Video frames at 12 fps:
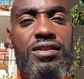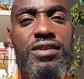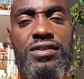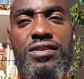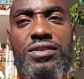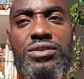
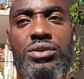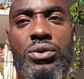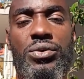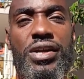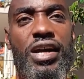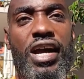this is a
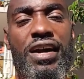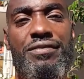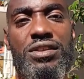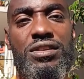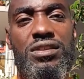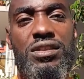story I
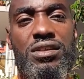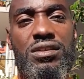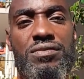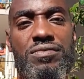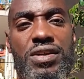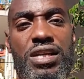haven't
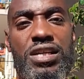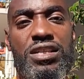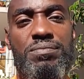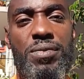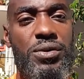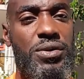really
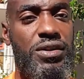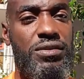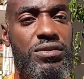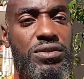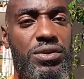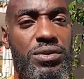
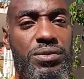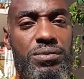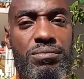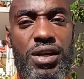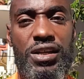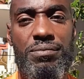spoken to
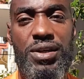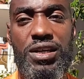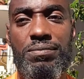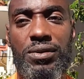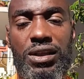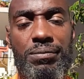many
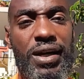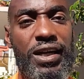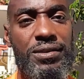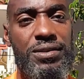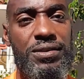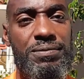people
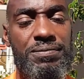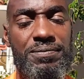about.